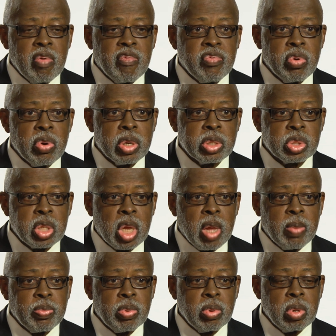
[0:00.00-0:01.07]
For
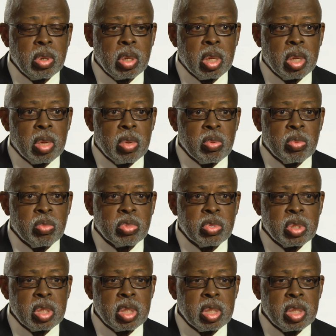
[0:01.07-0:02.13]
example,
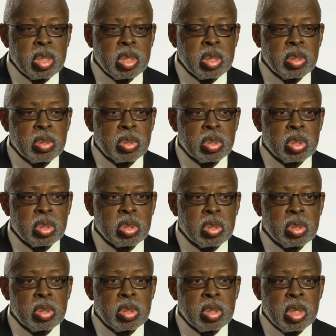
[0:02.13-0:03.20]
the
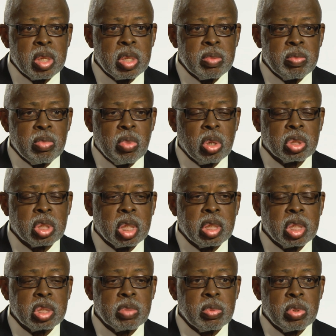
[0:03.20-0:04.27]

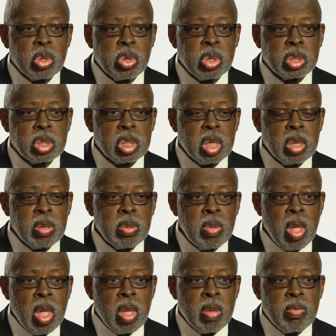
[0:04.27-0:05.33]
multidisciplinary team
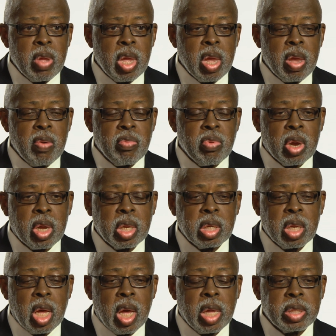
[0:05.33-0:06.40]
may have
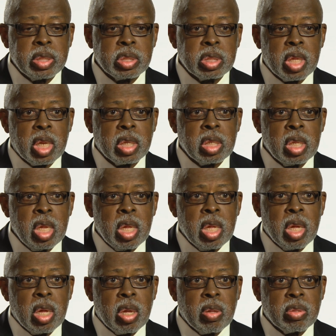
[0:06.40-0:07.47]
recognized that
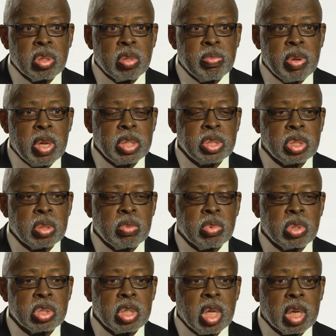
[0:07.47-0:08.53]
the patient
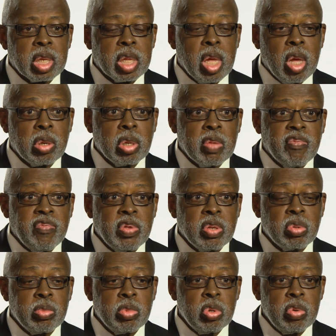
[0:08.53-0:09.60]
was not counting
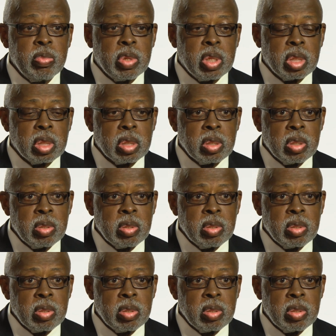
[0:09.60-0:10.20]
fetal movement,